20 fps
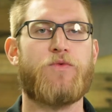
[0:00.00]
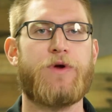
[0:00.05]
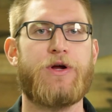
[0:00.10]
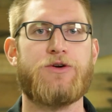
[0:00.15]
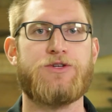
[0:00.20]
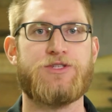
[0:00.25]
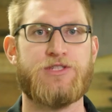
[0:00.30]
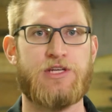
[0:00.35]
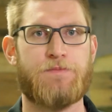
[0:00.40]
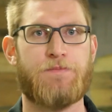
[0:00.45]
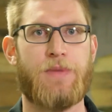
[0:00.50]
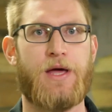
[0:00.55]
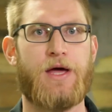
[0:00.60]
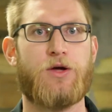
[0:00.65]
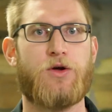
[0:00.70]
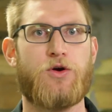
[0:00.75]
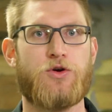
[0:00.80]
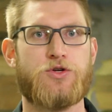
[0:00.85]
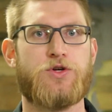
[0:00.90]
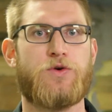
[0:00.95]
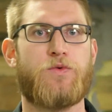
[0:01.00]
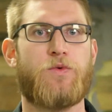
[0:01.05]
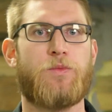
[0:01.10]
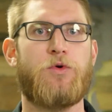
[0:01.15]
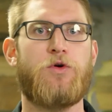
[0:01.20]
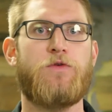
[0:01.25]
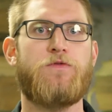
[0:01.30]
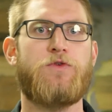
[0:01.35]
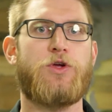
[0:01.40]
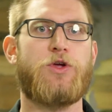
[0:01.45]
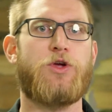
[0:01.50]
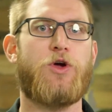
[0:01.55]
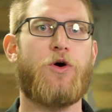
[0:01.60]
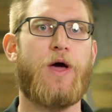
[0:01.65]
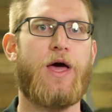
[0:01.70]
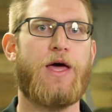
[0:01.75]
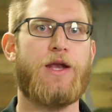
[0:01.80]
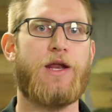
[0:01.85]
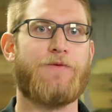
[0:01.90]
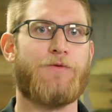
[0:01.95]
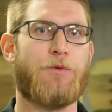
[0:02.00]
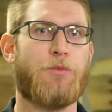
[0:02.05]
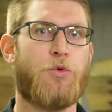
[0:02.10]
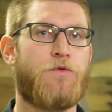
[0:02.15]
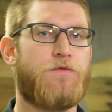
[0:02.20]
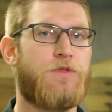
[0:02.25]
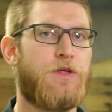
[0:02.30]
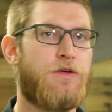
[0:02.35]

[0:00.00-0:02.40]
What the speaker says: rear seat back cushion removed, you can go ahead and remove